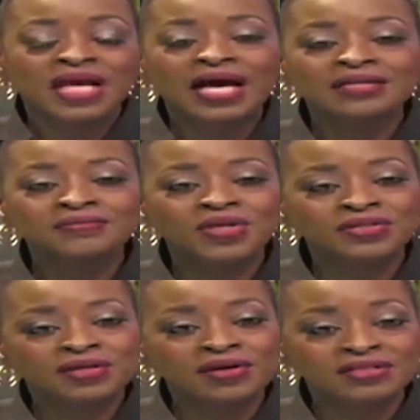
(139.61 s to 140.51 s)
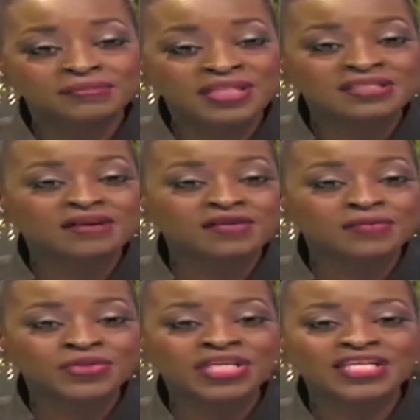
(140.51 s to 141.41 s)
I am Donna Cox, Minister of
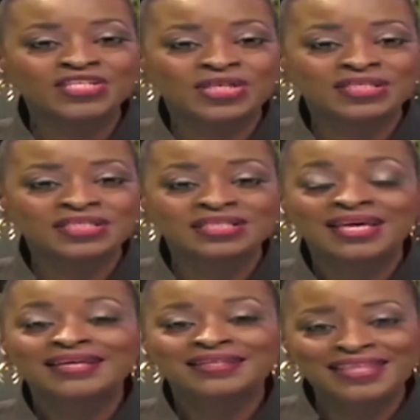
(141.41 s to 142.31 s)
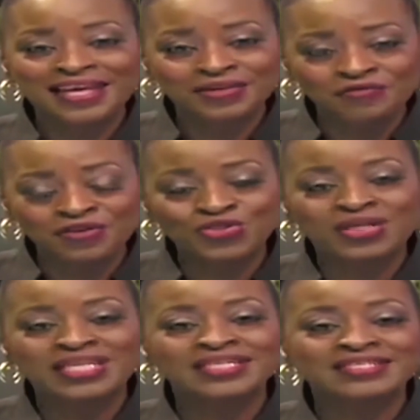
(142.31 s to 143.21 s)
Communications. Thank you for
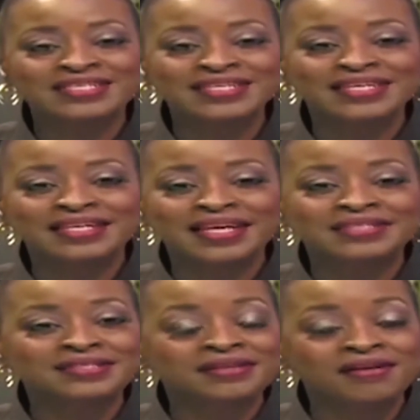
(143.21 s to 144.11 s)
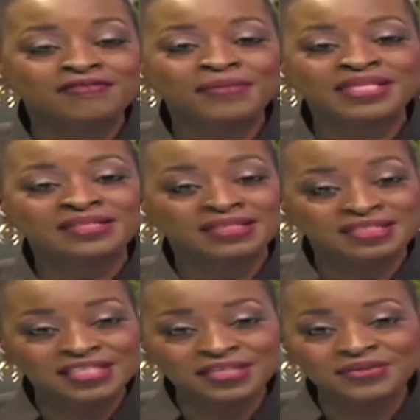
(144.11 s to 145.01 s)
joining us today as the government
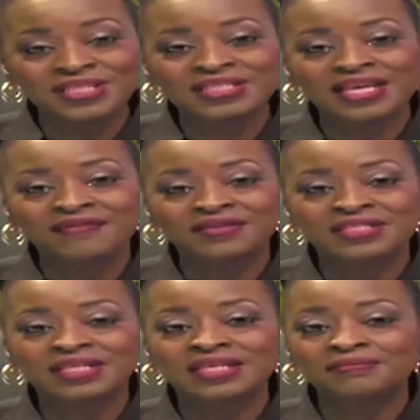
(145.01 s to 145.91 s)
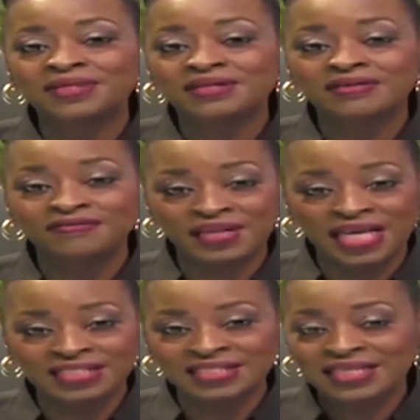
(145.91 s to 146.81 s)
continues its efforts to keep the curve
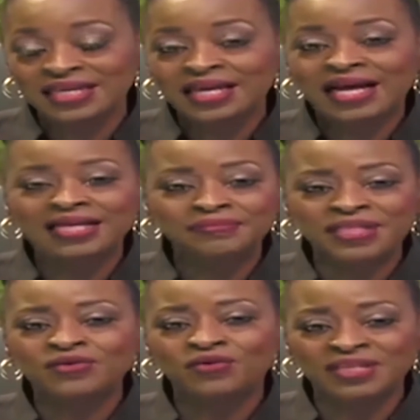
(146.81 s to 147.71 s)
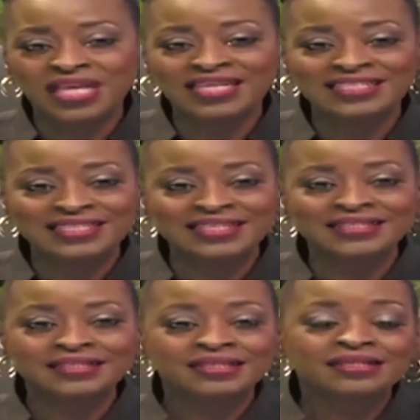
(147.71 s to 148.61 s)
flat and beat COVID-19.